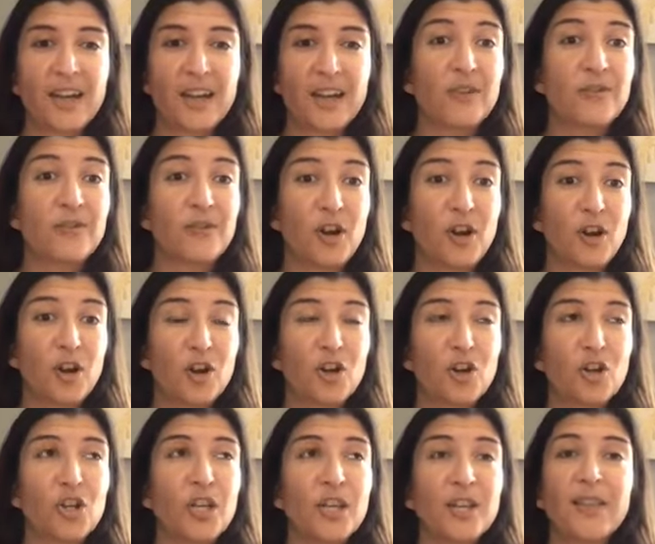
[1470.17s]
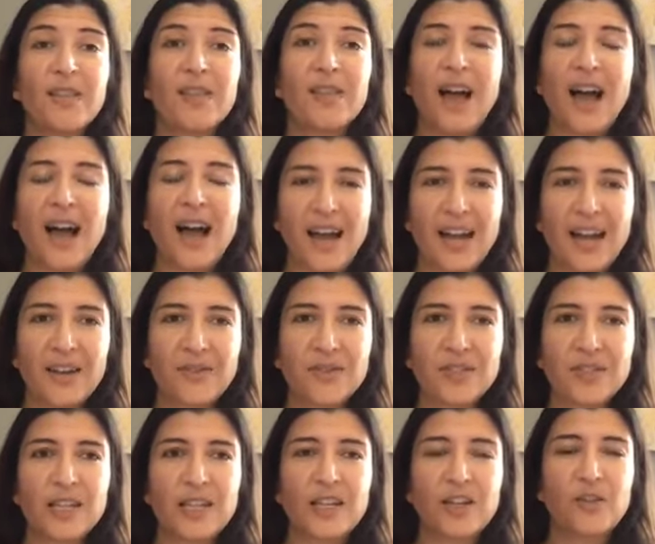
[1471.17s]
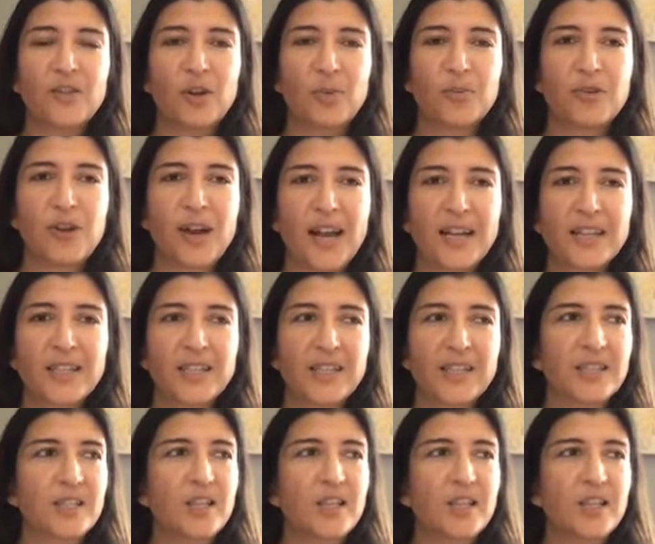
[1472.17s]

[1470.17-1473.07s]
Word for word: of our lives and of our practice,